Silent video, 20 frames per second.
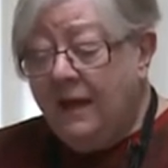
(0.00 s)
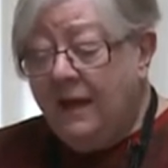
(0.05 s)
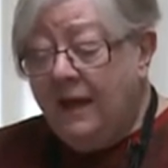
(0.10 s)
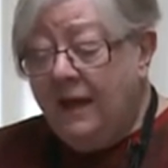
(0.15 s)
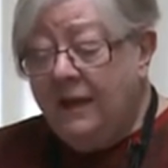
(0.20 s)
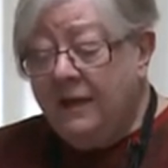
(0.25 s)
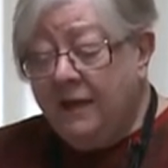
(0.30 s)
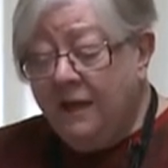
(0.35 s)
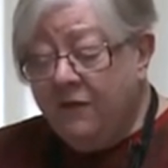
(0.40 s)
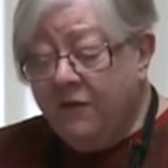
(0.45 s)

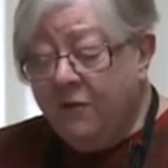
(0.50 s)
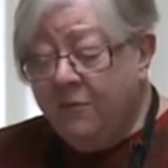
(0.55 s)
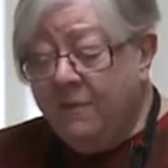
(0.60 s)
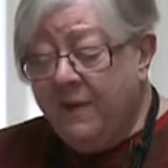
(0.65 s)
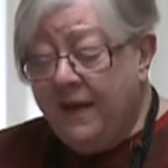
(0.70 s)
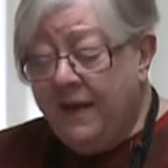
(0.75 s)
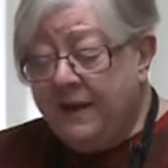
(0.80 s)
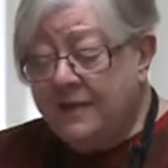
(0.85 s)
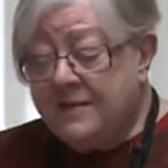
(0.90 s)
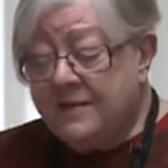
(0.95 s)
Another
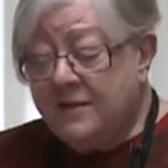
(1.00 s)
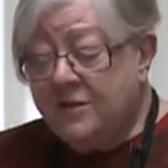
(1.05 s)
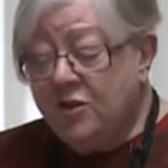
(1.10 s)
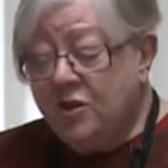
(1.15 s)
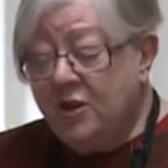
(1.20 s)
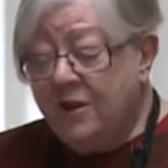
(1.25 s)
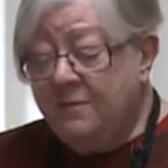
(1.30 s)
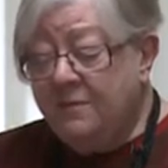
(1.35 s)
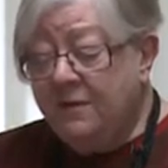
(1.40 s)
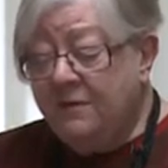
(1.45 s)
passage
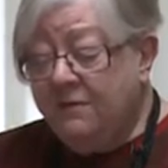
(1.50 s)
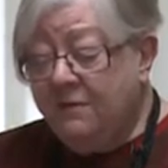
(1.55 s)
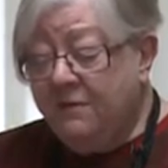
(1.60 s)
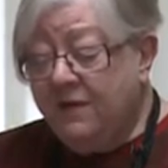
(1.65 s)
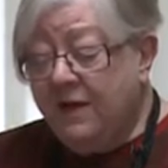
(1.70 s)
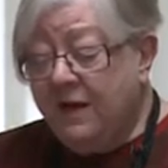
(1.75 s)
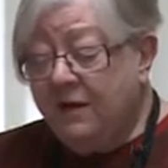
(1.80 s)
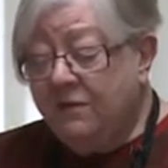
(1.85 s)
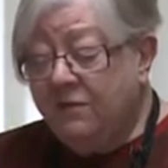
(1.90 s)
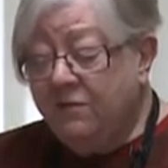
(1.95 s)
had been
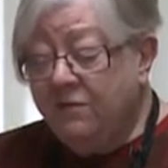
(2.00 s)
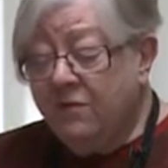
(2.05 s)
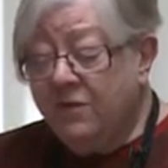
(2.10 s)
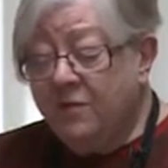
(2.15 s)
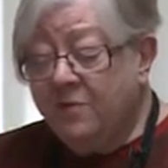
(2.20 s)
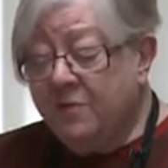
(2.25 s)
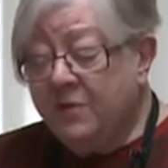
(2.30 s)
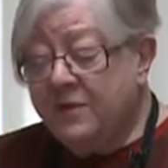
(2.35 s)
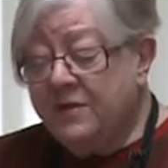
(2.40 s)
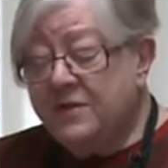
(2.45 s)
found through the
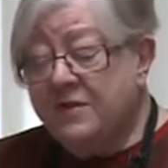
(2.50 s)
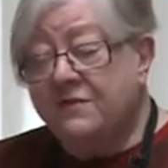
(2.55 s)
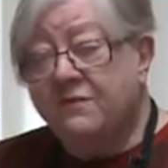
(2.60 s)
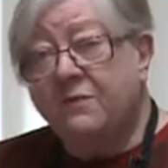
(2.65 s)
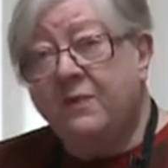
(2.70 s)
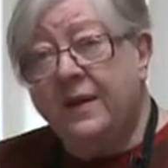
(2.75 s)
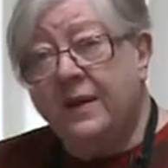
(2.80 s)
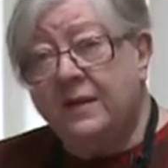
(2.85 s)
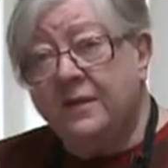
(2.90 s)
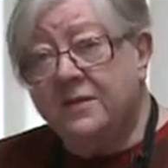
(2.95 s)
Prince of
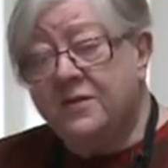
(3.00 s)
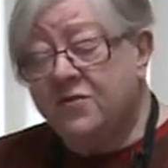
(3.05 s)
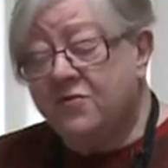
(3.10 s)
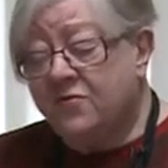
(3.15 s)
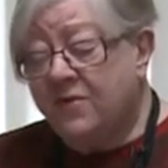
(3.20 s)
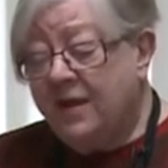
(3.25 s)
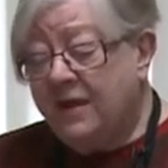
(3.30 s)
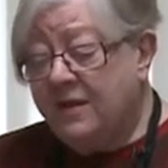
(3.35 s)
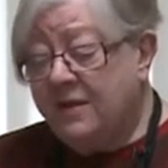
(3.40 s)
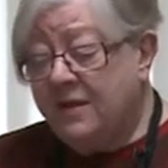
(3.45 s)
Wales
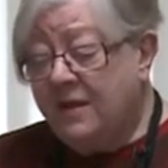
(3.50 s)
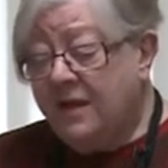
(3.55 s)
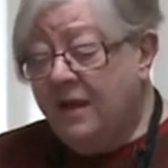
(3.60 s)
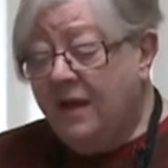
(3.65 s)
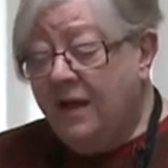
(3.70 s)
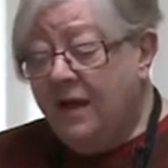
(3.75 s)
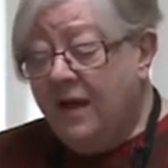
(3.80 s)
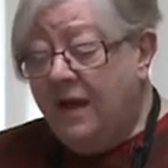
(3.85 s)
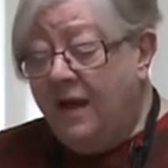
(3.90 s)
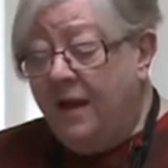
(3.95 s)
Strait,
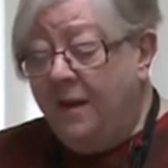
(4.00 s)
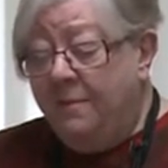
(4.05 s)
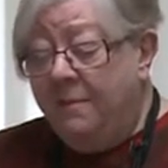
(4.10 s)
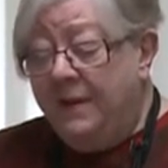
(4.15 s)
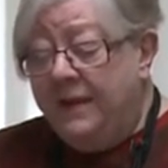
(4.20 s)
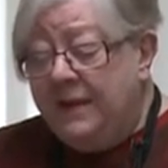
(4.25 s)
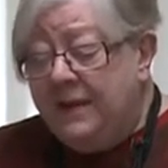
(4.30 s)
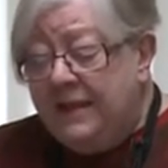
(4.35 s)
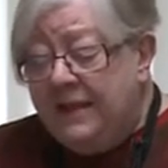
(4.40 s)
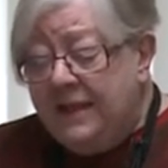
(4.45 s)

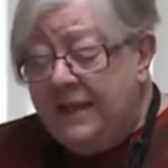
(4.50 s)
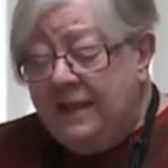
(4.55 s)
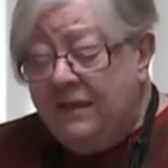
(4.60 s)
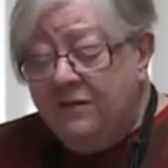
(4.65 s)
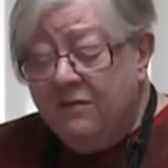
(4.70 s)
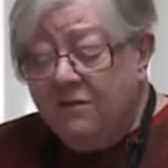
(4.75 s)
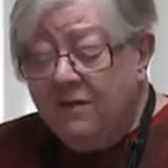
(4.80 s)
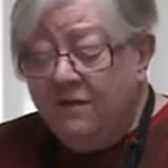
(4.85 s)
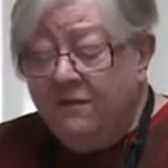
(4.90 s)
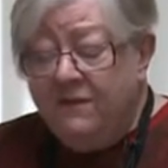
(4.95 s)
but
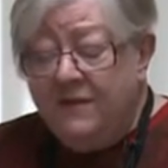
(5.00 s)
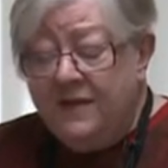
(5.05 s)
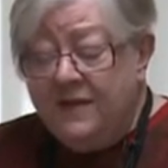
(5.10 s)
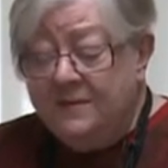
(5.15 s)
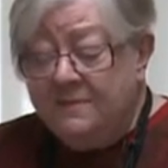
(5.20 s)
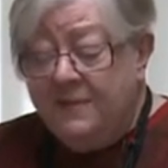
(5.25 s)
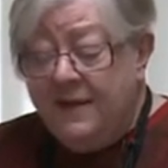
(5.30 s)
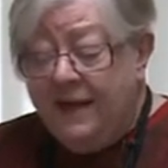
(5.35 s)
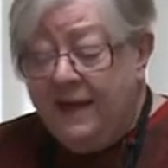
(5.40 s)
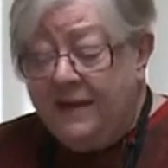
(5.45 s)
neither of these
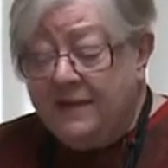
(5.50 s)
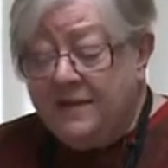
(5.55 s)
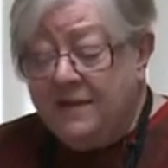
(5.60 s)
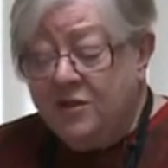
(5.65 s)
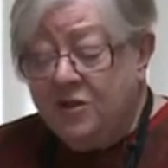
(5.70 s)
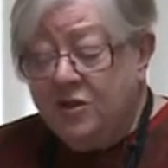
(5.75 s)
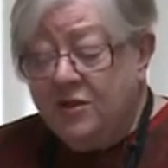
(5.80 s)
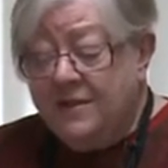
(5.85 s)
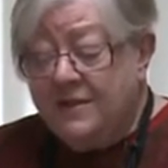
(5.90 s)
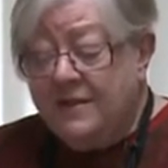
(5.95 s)

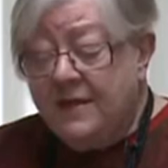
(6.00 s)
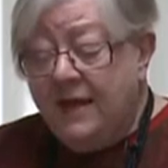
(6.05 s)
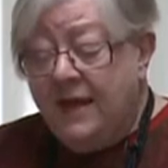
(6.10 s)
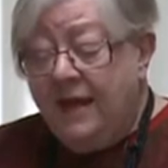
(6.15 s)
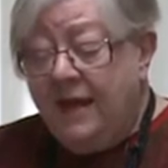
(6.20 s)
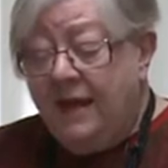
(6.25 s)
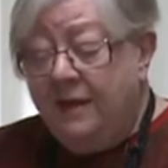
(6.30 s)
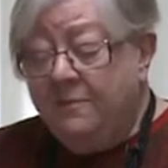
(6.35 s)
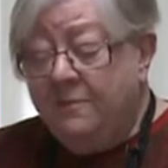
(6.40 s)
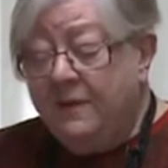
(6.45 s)
passages
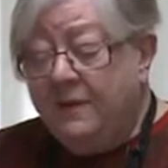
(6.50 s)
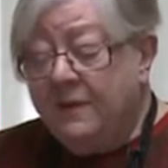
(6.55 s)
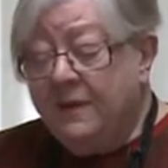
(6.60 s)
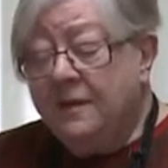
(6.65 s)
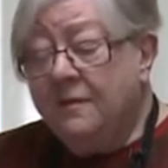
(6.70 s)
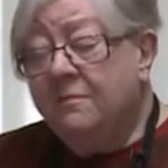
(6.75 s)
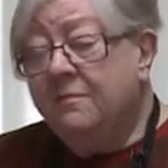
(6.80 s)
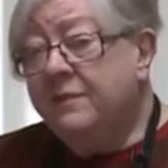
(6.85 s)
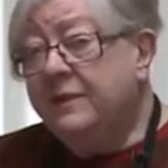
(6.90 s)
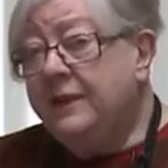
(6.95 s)
had been
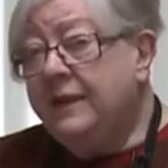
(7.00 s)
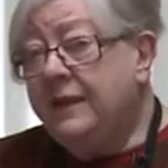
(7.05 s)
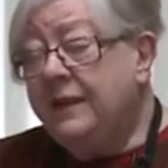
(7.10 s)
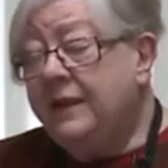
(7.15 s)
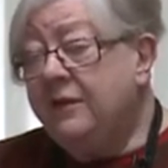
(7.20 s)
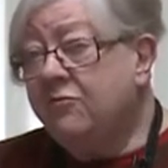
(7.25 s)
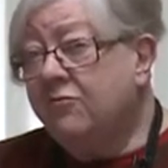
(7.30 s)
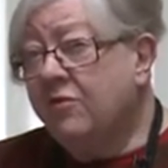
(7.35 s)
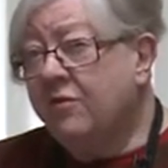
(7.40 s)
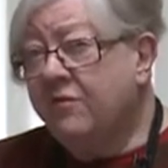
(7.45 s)

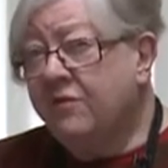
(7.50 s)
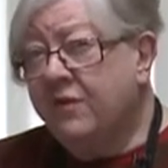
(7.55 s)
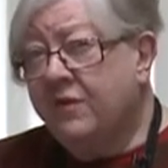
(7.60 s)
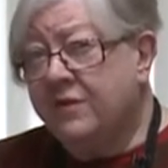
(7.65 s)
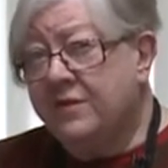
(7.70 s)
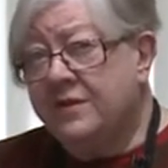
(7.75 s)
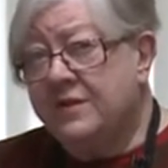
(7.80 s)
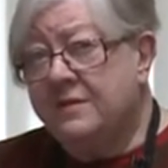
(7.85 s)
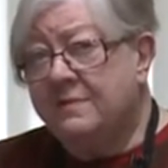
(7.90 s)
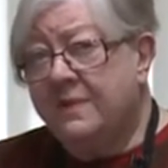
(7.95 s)
completely
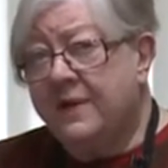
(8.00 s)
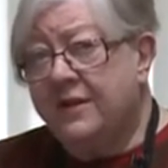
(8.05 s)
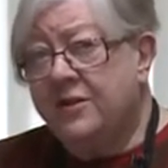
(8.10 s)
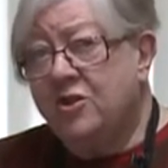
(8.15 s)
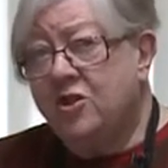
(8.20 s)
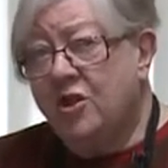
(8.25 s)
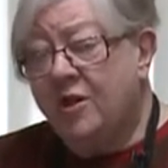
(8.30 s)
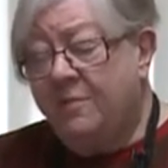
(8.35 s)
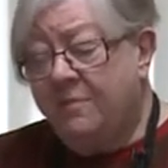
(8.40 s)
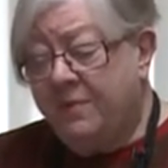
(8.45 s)
traversed by
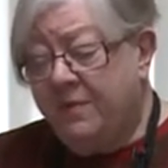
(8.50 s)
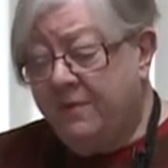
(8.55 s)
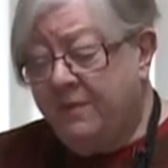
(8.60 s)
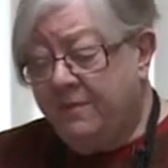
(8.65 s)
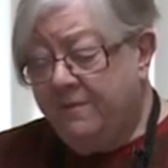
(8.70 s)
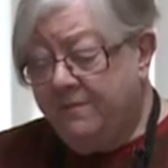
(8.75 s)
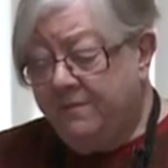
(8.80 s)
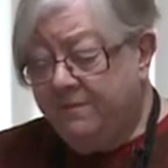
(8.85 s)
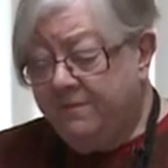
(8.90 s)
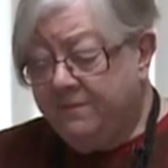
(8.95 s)
ship.
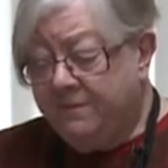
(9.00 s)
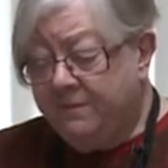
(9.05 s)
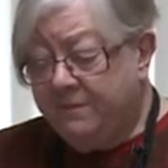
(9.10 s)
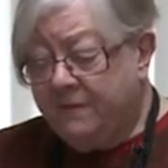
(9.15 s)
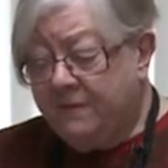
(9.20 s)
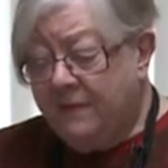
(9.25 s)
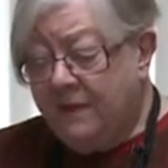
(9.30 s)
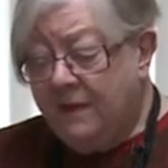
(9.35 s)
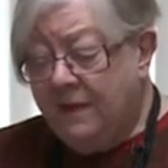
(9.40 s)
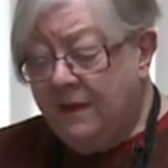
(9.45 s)

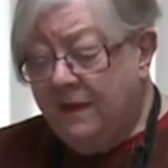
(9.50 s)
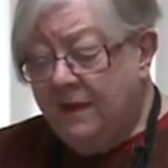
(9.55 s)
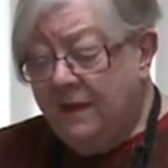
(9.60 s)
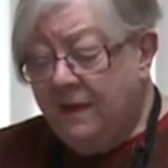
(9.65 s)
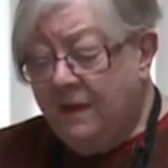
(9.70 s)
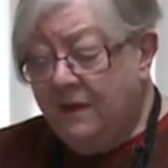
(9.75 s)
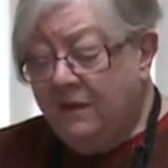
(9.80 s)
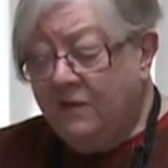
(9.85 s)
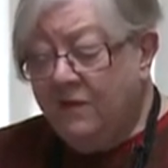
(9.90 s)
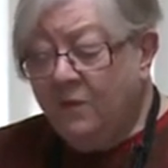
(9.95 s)

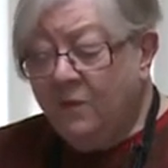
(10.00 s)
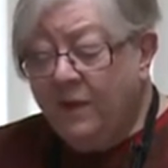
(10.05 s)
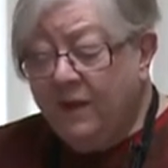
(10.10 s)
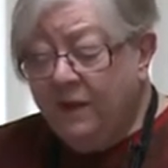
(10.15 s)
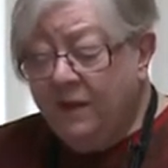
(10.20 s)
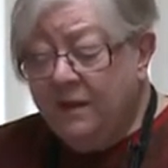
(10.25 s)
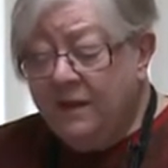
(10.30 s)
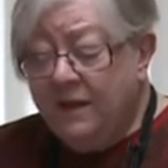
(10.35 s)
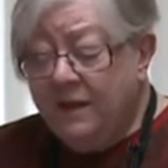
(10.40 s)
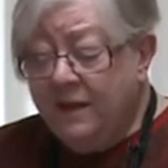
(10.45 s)
The
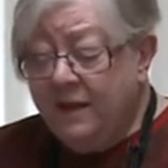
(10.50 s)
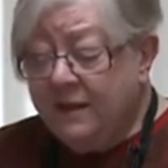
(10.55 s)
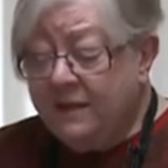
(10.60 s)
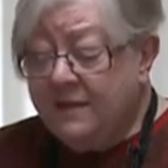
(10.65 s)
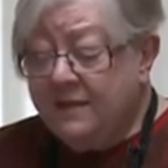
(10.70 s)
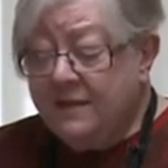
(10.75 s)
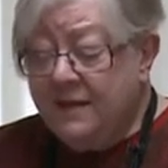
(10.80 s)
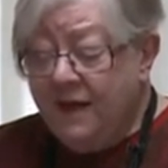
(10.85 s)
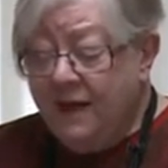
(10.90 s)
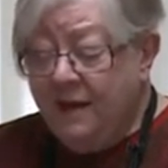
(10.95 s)

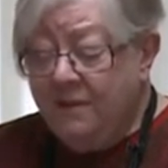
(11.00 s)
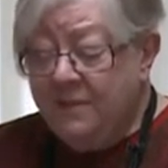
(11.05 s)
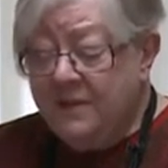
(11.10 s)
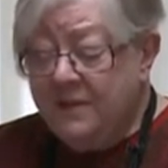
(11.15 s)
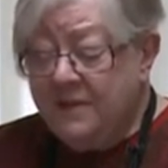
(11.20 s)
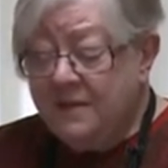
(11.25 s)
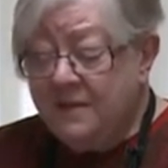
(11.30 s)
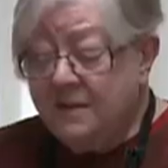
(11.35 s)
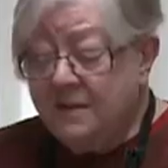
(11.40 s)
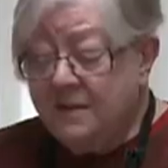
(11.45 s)
well-connected
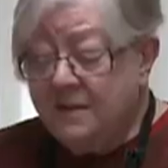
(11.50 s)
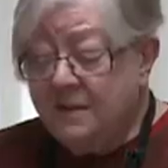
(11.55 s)
Amundsen